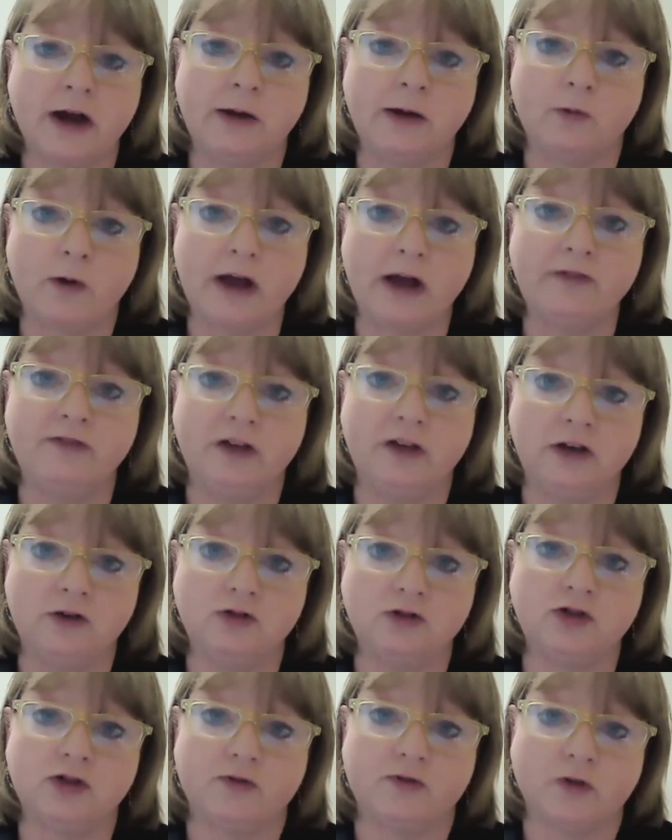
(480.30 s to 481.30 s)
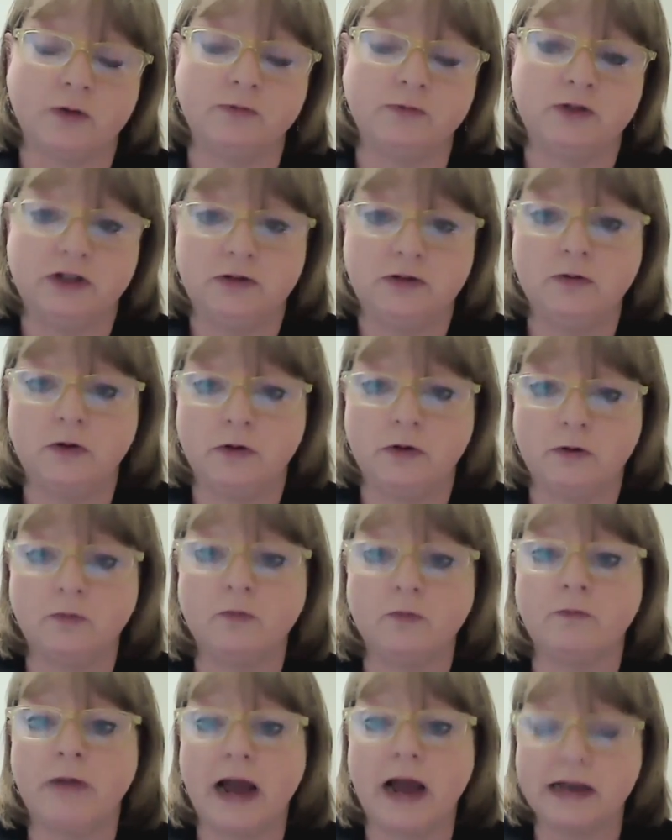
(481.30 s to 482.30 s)
refuge from
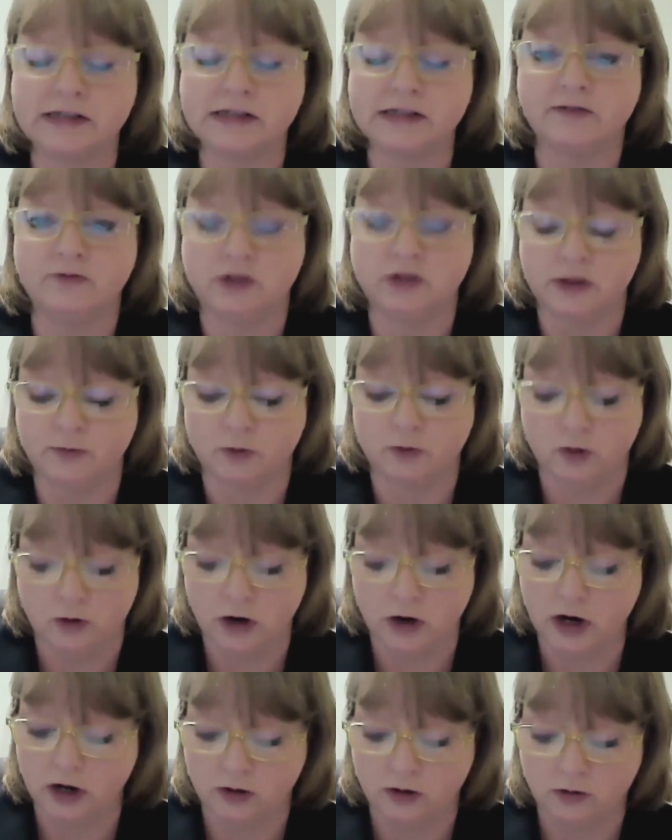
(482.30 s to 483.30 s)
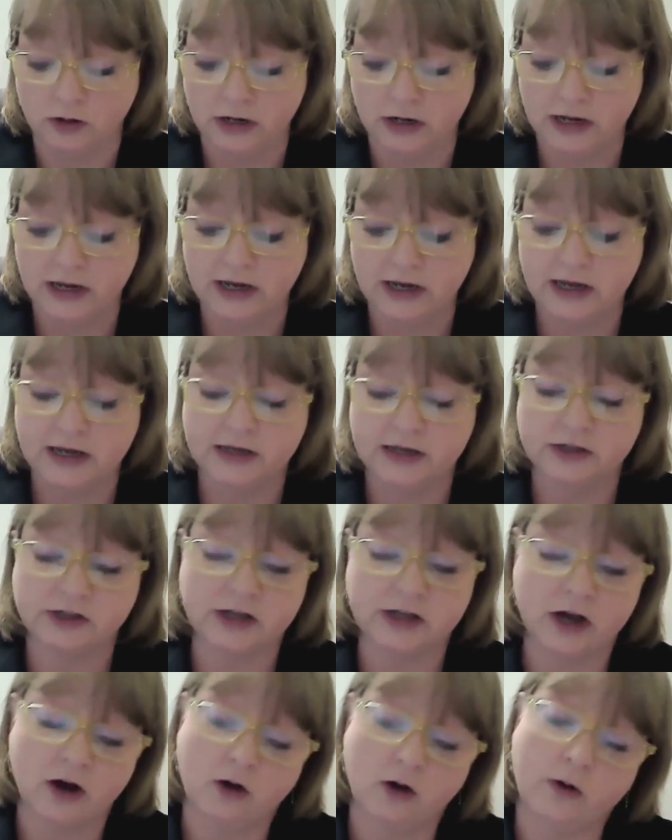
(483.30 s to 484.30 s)
massive Jim Crow.
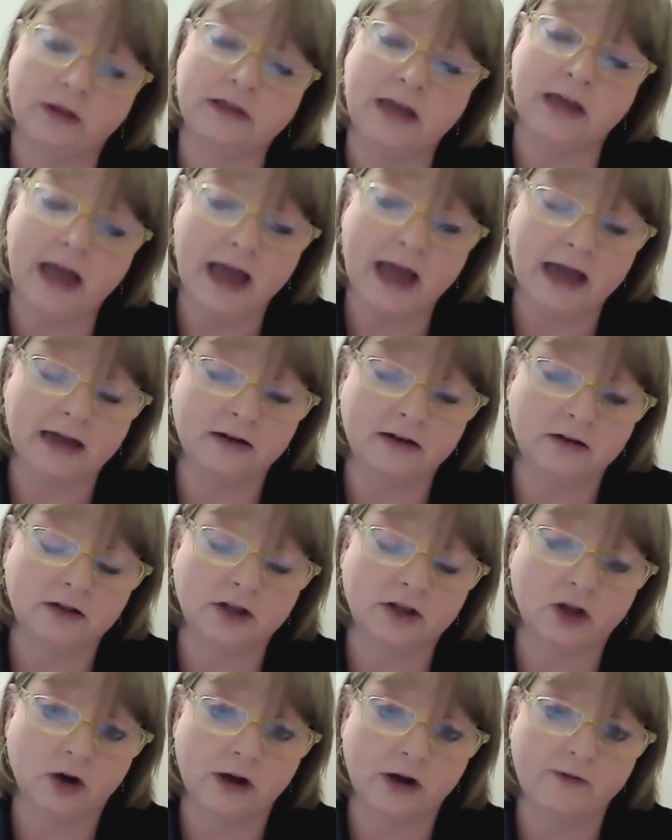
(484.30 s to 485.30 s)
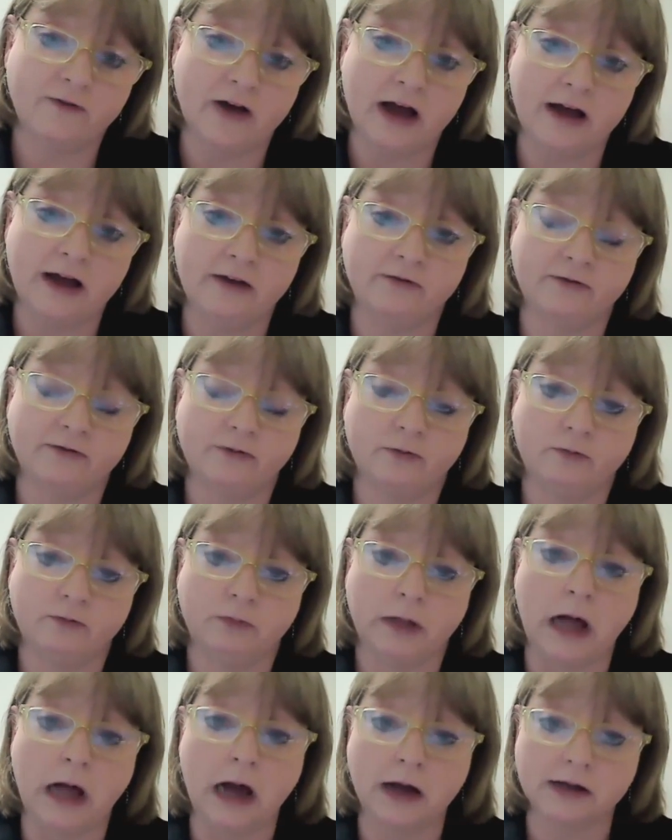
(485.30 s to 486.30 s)
So at the end, 35
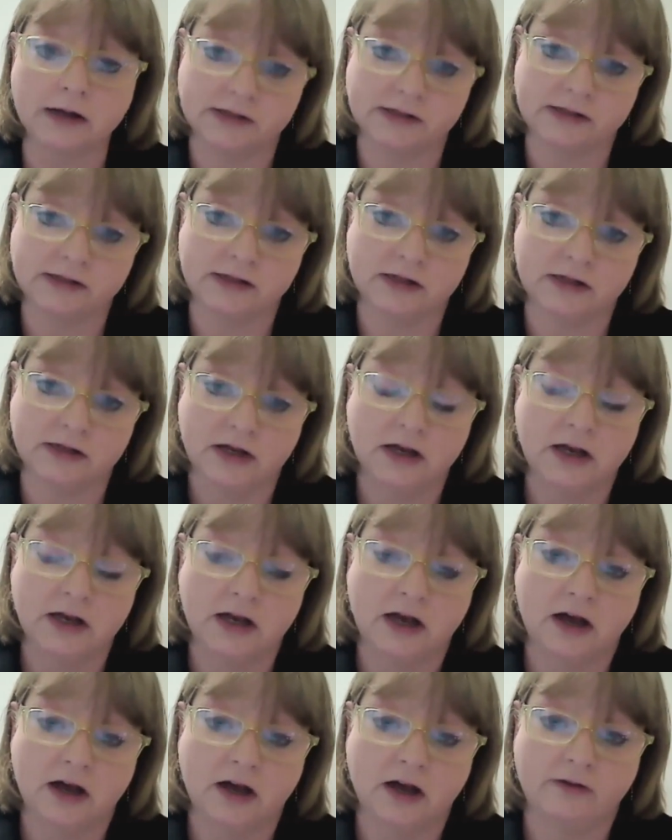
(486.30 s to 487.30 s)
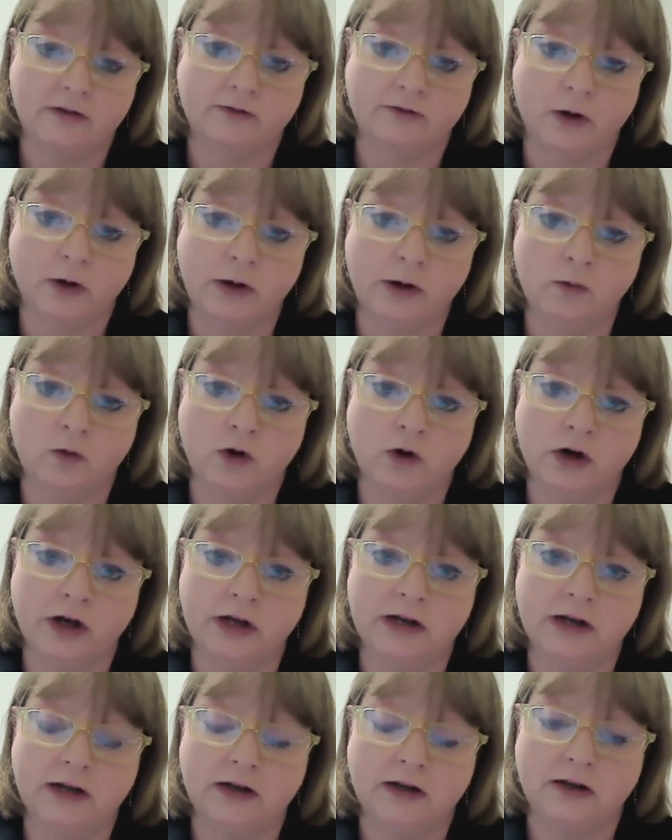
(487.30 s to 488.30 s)
blocks of
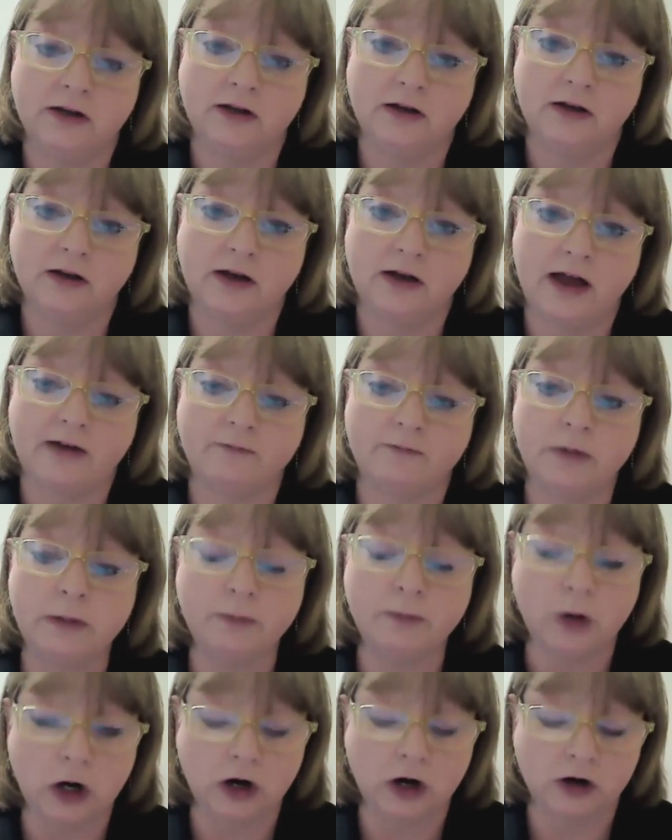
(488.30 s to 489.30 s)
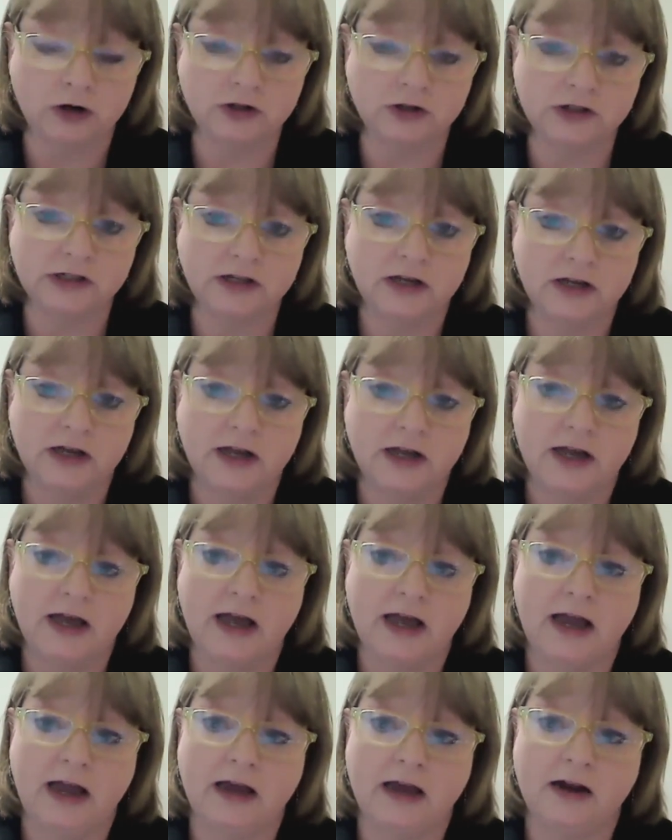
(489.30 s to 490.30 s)
Greenwood have been burned,
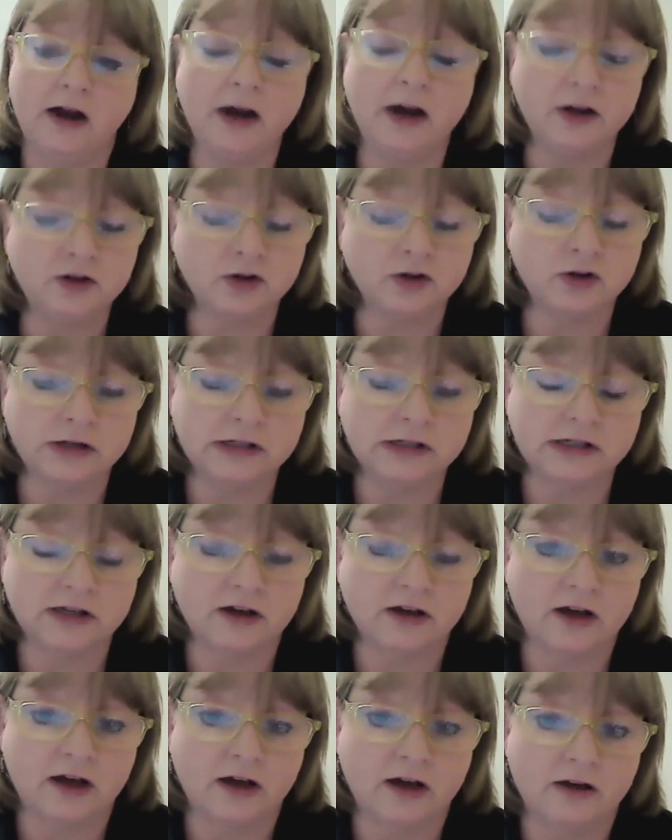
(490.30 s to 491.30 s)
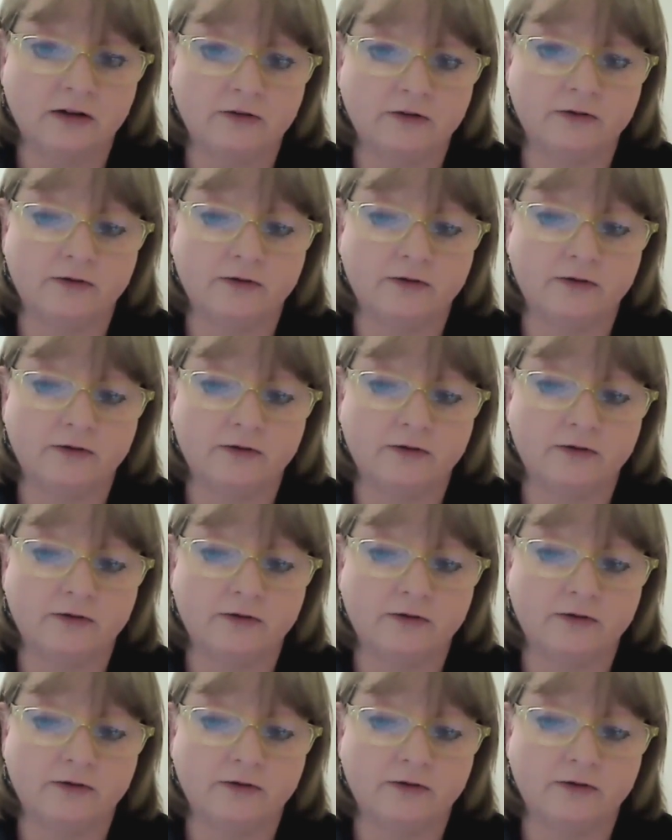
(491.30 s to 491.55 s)
and hundreds of